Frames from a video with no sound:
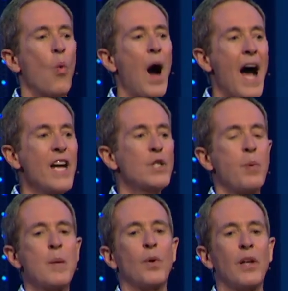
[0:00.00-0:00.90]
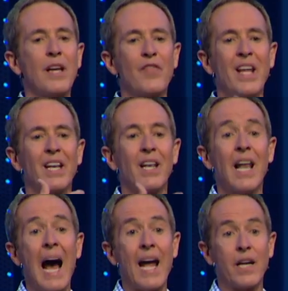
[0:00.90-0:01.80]
Wise people live in
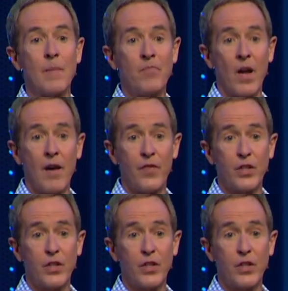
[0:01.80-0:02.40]
light of the